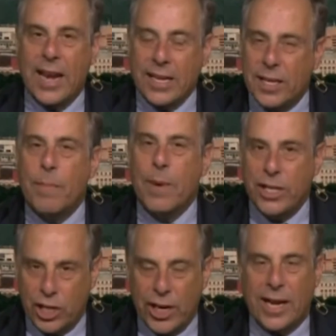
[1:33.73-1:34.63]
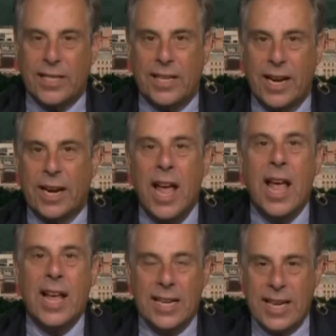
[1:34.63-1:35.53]
It's a majestic
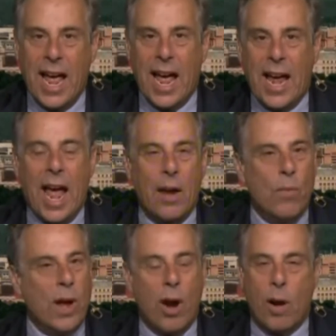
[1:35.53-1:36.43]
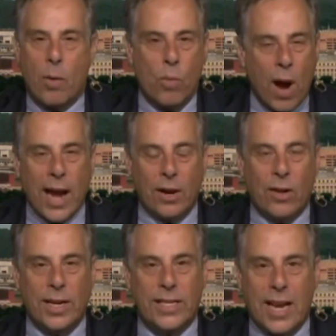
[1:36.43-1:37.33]
day, and we are
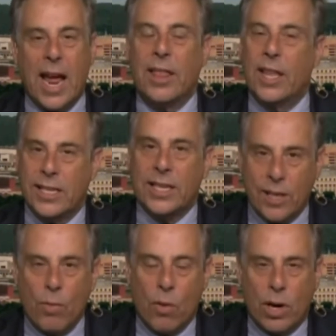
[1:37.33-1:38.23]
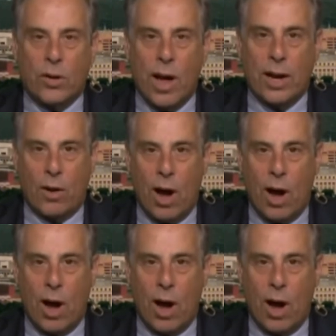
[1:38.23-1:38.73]
rightly saying the system worked like